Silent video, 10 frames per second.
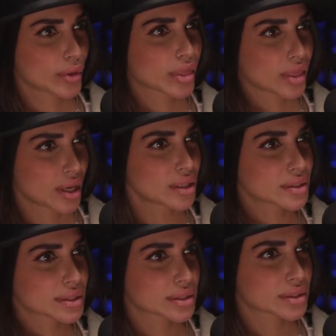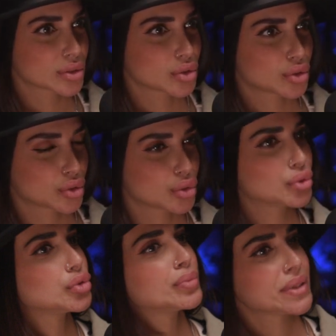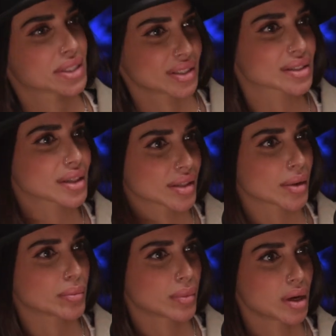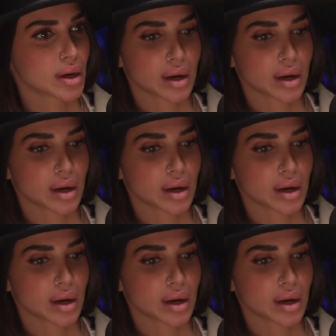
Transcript: things to do business on them.